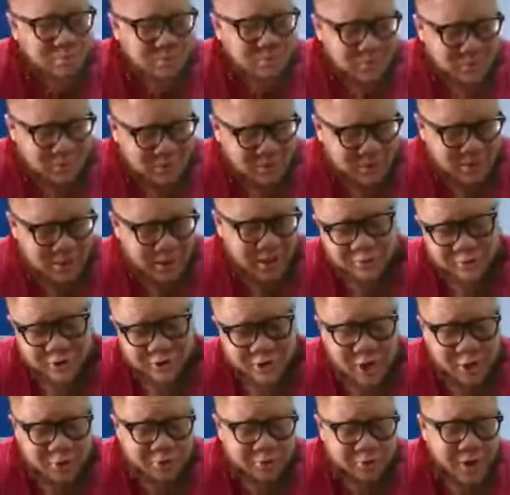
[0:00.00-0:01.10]
they can now
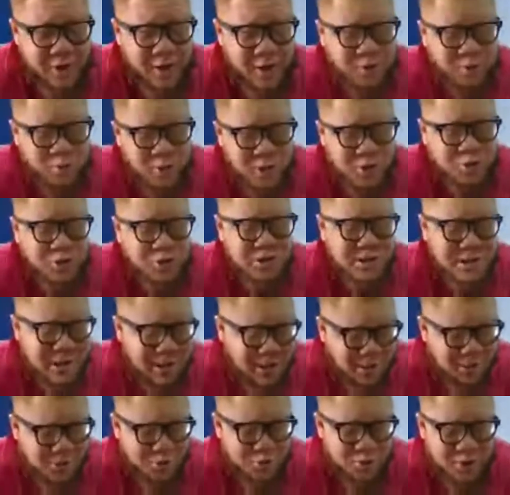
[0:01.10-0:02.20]
try to find a way to
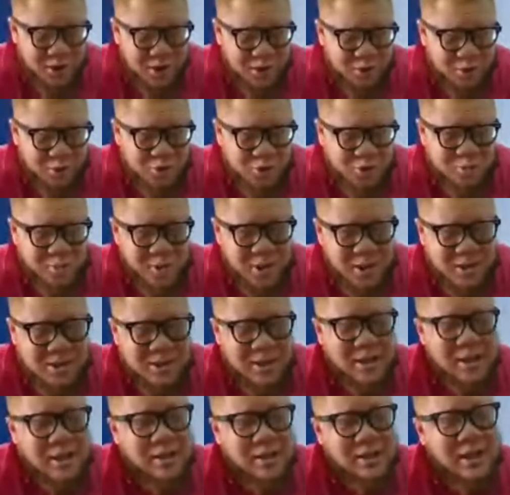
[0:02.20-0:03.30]
sell it to their customers.
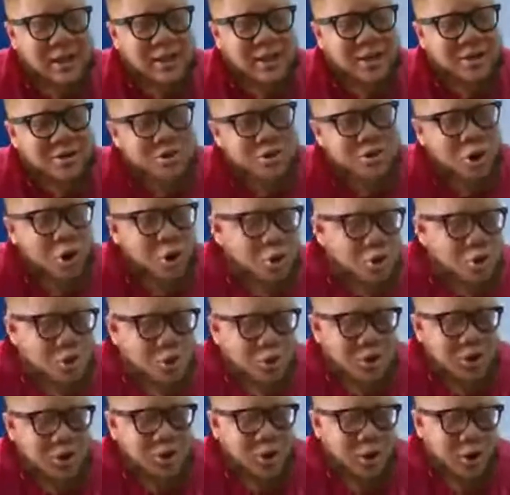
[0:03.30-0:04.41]
Then there is also
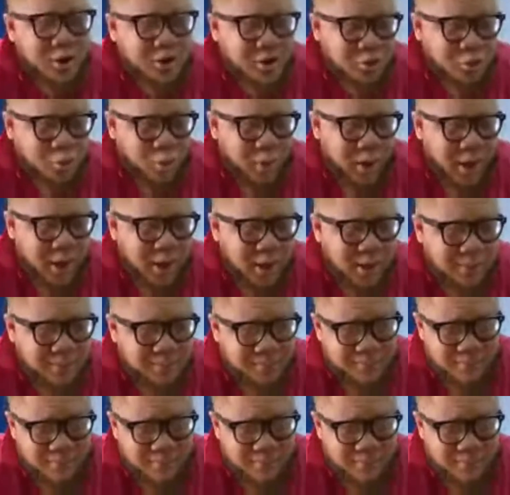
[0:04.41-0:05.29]
the other way.